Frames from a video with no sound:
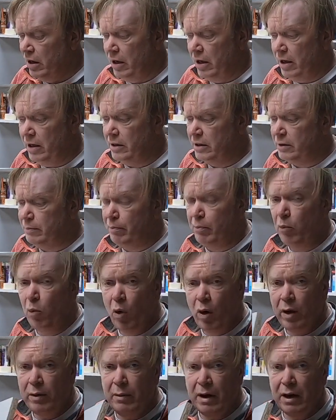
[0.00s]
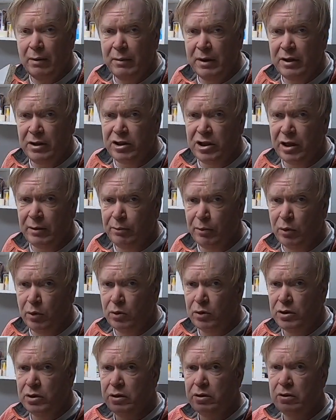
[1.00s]
It's white melamine
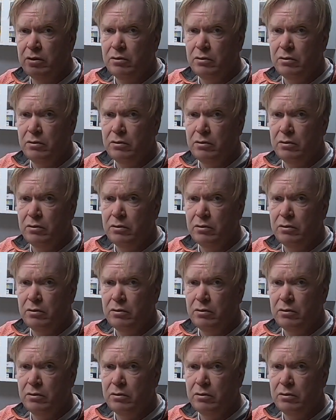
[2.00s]
chipboard.